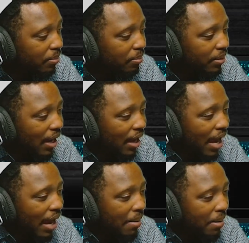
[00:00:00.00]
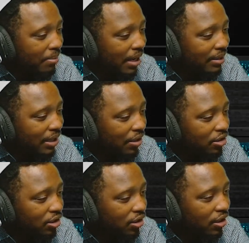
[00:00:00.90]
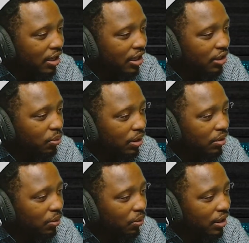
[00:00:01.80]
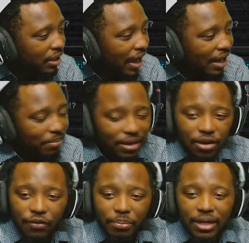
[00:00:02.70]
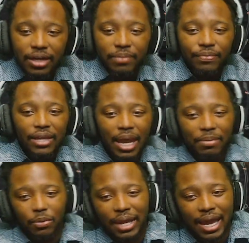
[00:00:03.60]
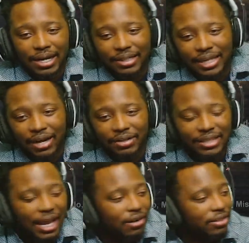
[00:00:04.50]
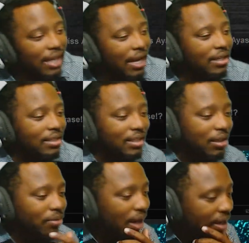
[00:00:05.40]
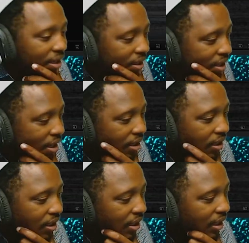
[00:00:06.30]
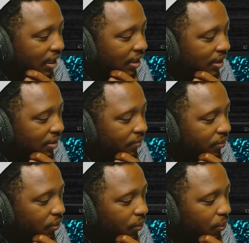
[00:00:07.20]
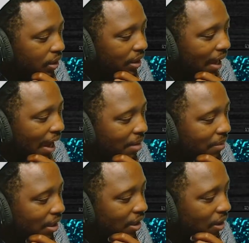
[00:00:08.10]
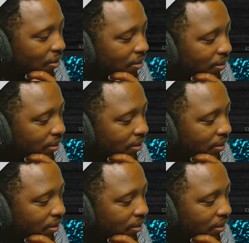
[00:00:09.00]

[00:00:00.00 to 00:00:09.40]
But I, I am not entirely sure because where could the anime go from here? I mean, we had an entire Attack on Titan scene right here. Like, where can the anime go?